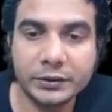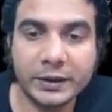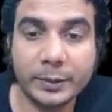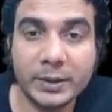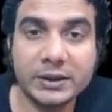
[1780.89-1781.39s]
So
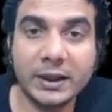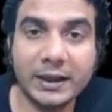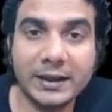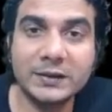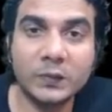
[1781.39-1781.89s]
that means
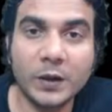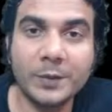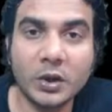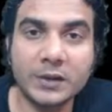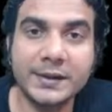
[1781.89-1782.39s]
at least
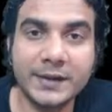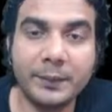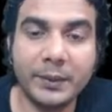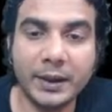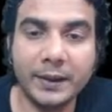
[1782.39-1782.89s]
one box is
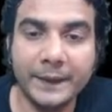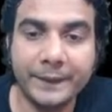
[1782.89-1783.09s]
empty.